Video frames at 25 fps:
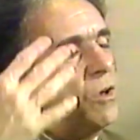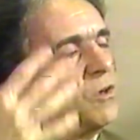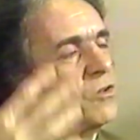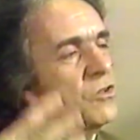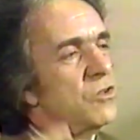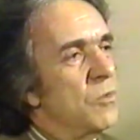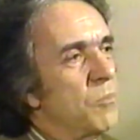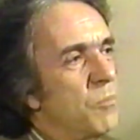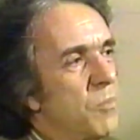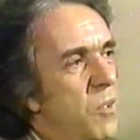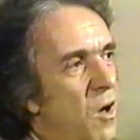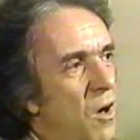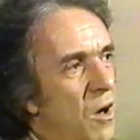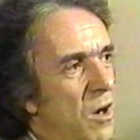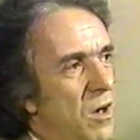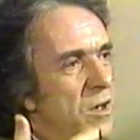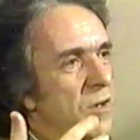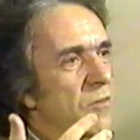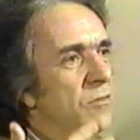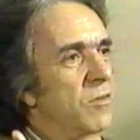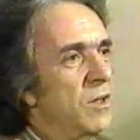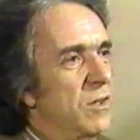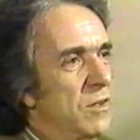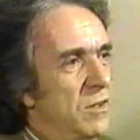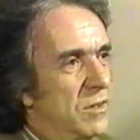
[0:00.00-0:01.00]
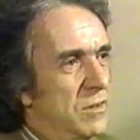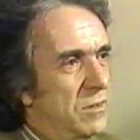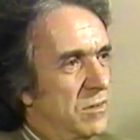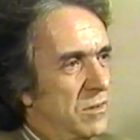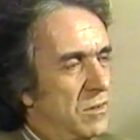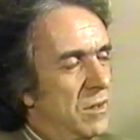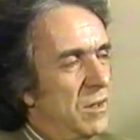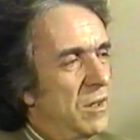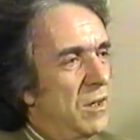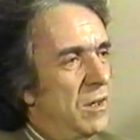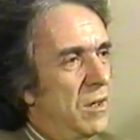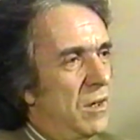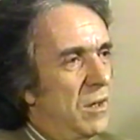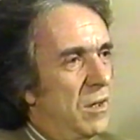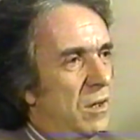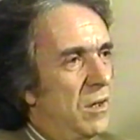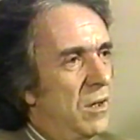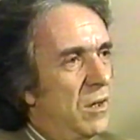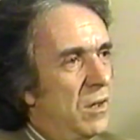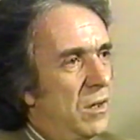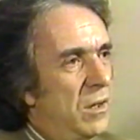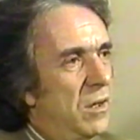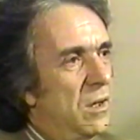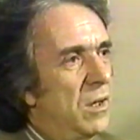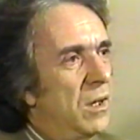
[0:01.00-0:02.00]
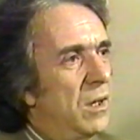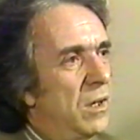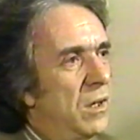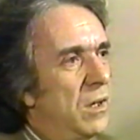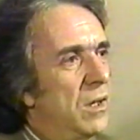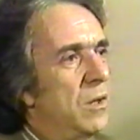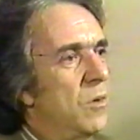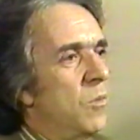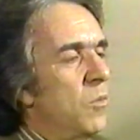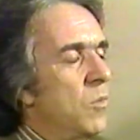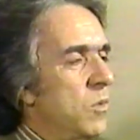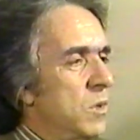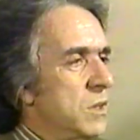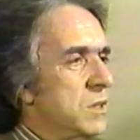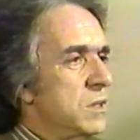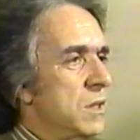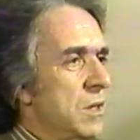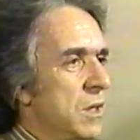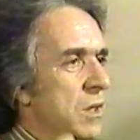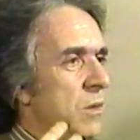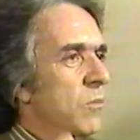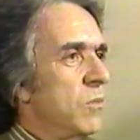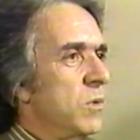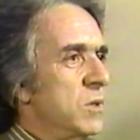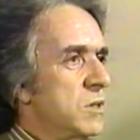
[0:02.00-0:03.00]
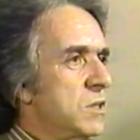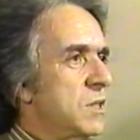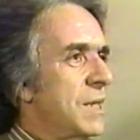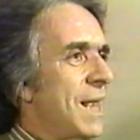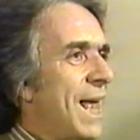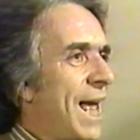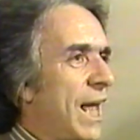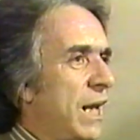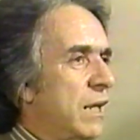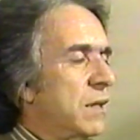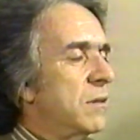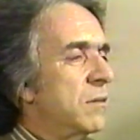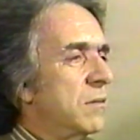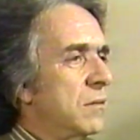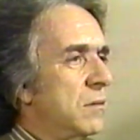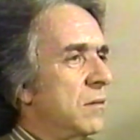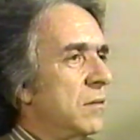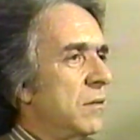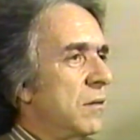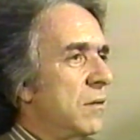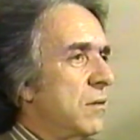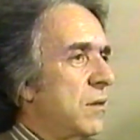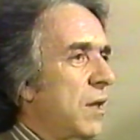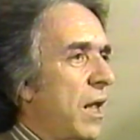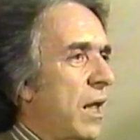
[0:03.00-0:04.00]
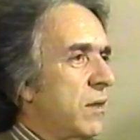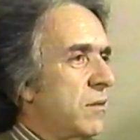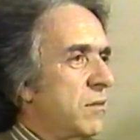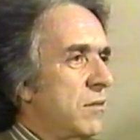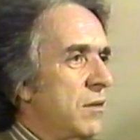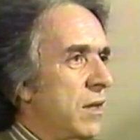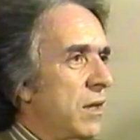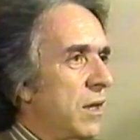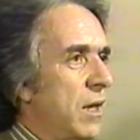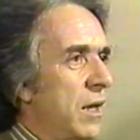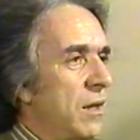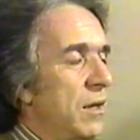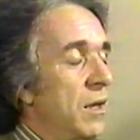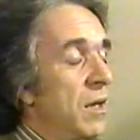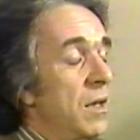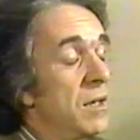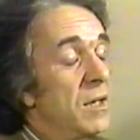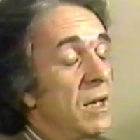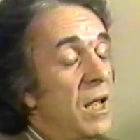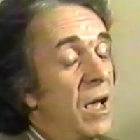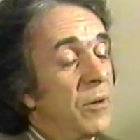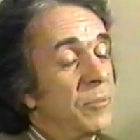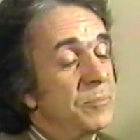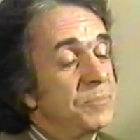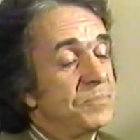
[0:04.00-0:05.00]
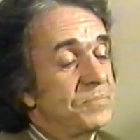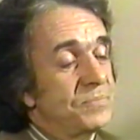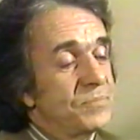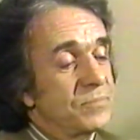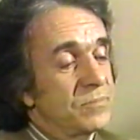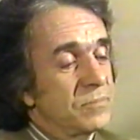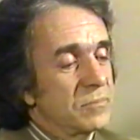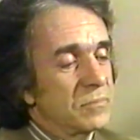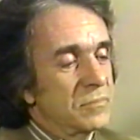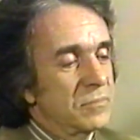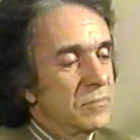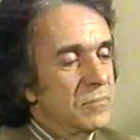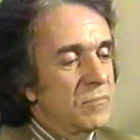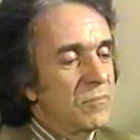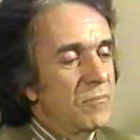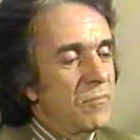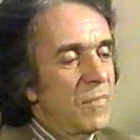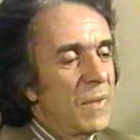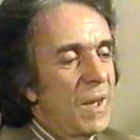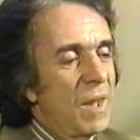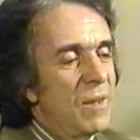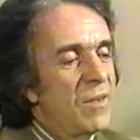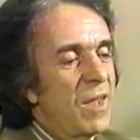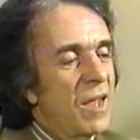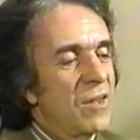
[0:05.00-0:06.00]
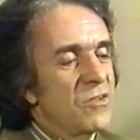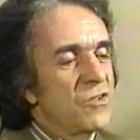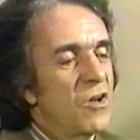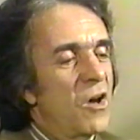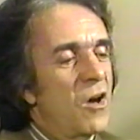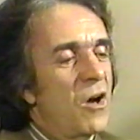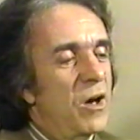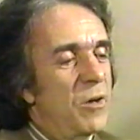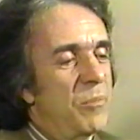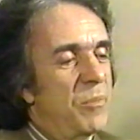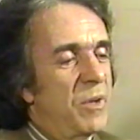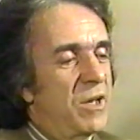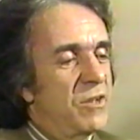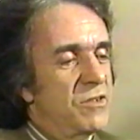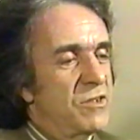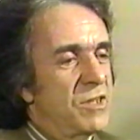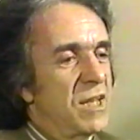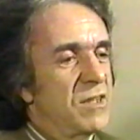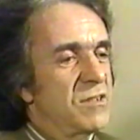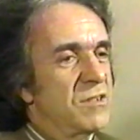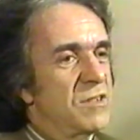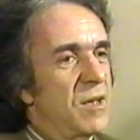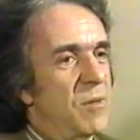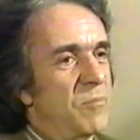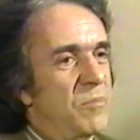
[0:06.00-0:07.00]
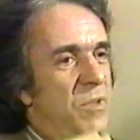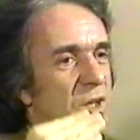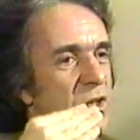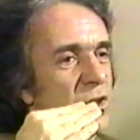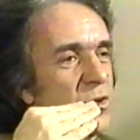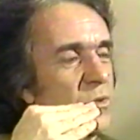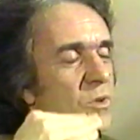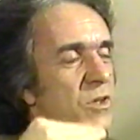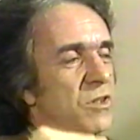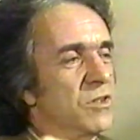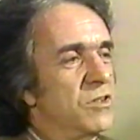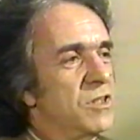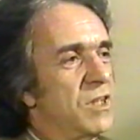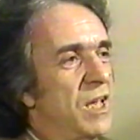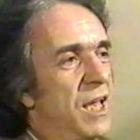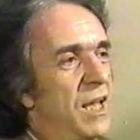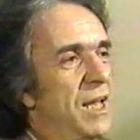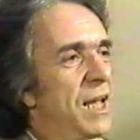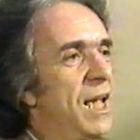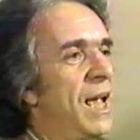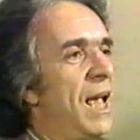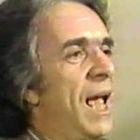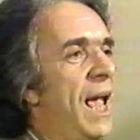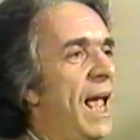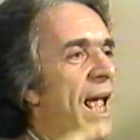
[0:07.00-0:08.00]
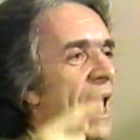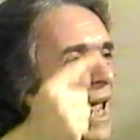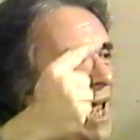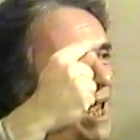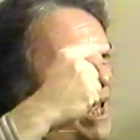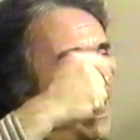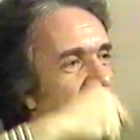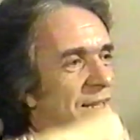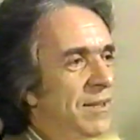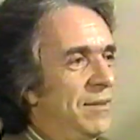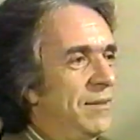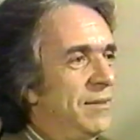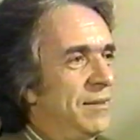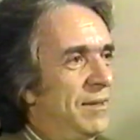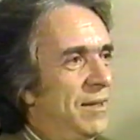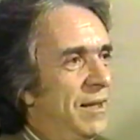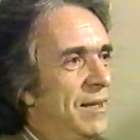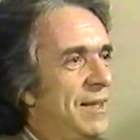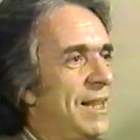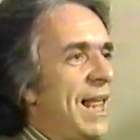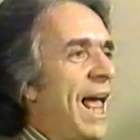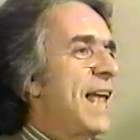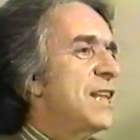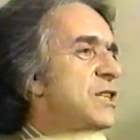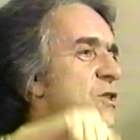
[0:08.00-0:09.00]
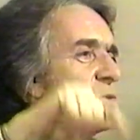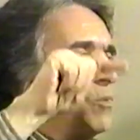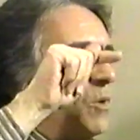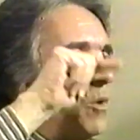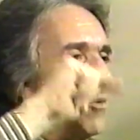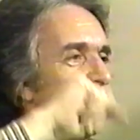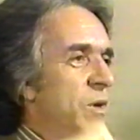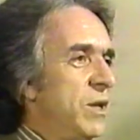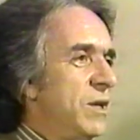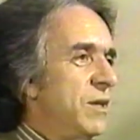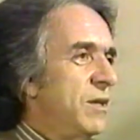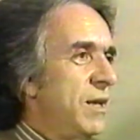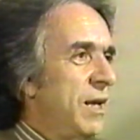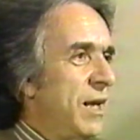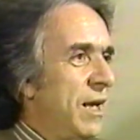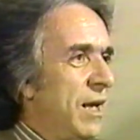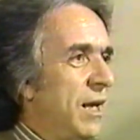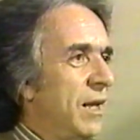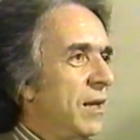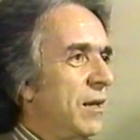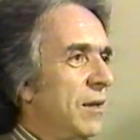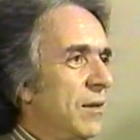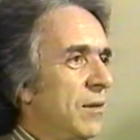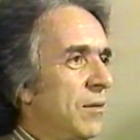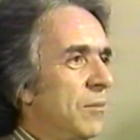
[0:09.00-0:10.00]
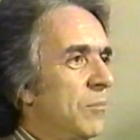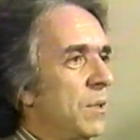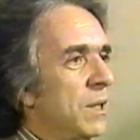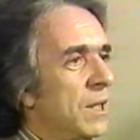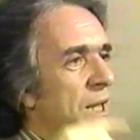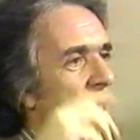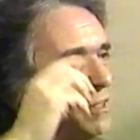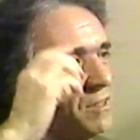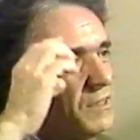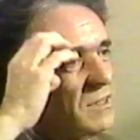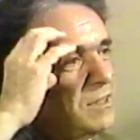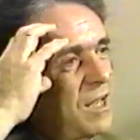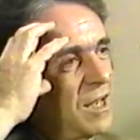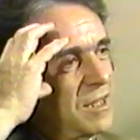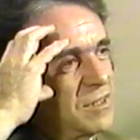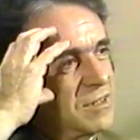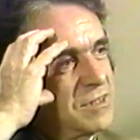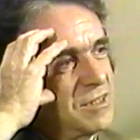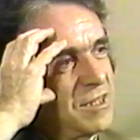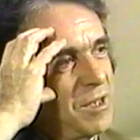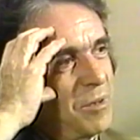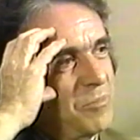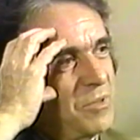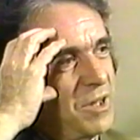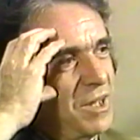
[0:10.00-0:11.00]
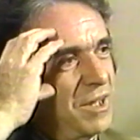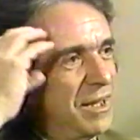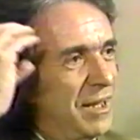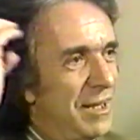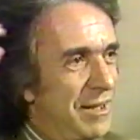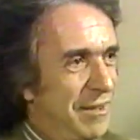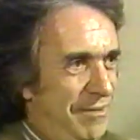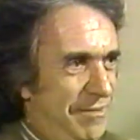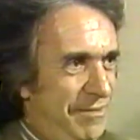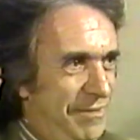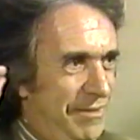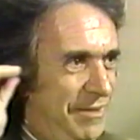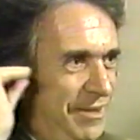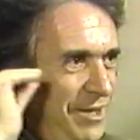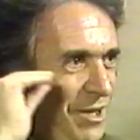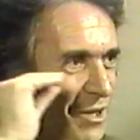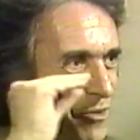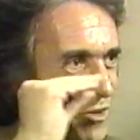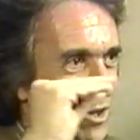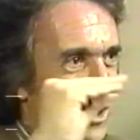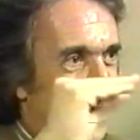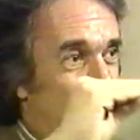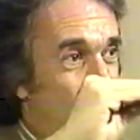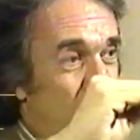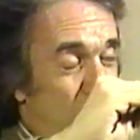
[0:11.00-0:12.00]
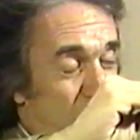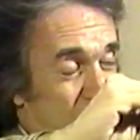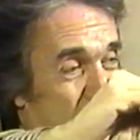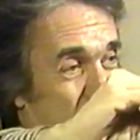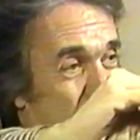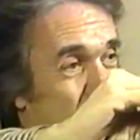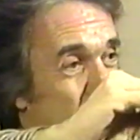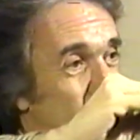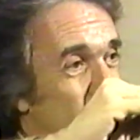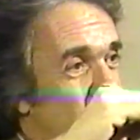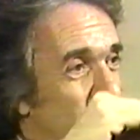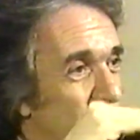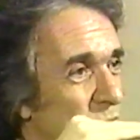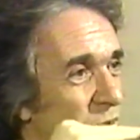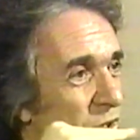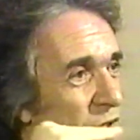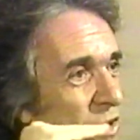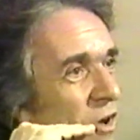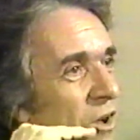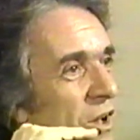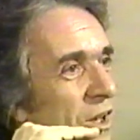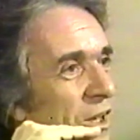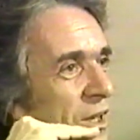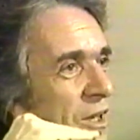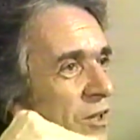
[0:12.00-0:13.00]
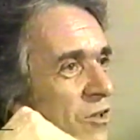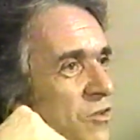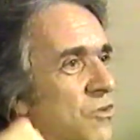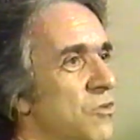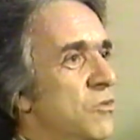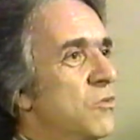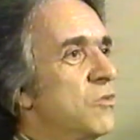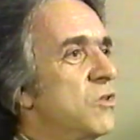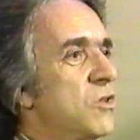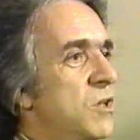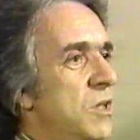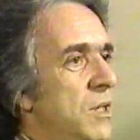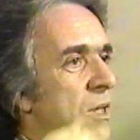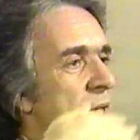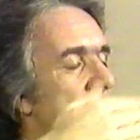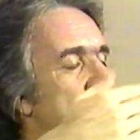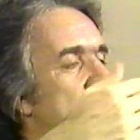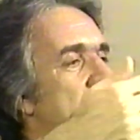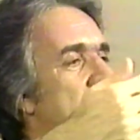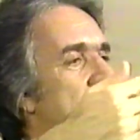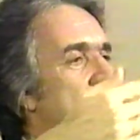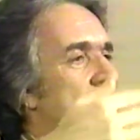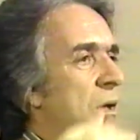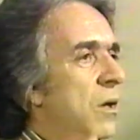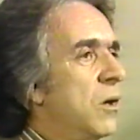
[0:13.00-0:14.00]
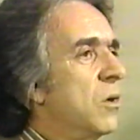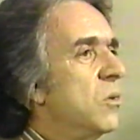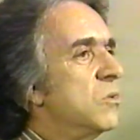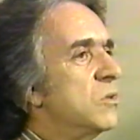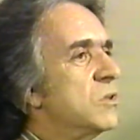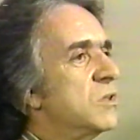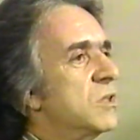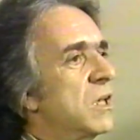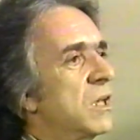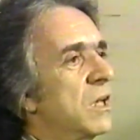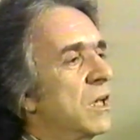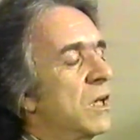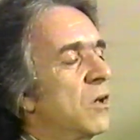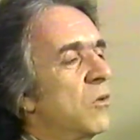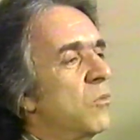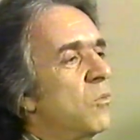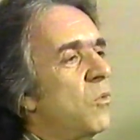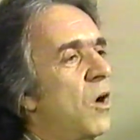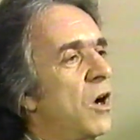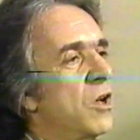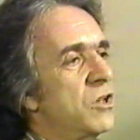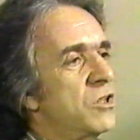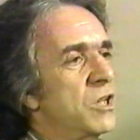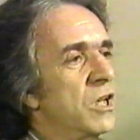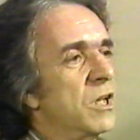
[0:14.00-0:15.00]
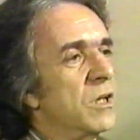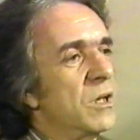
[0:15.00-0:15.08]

So part of it was that thinking. Now that's hard because that's something you can say, hey, that's what we did, but that's not something that you know that goes through to an audience who's sitting and watching it.